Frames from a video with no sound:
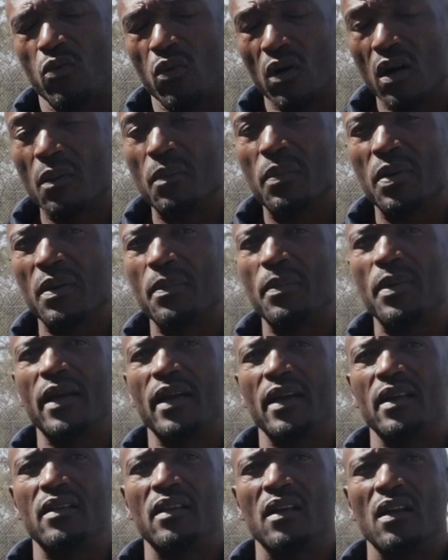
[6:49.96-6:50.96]
well
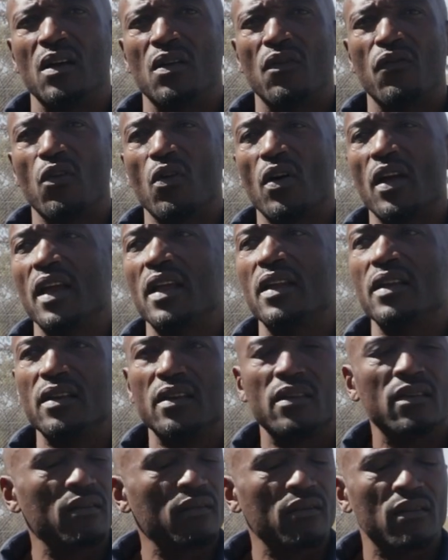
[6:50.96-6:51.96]
prepared for
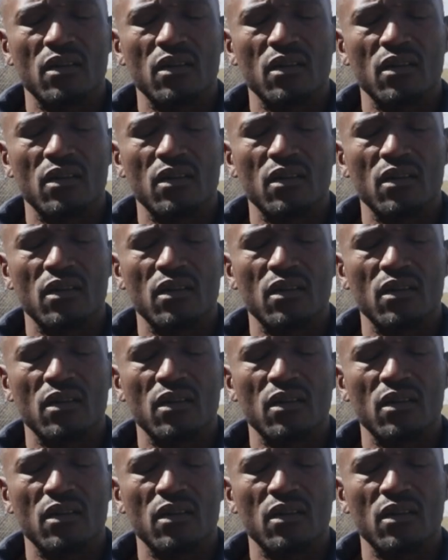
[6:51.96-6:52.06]
any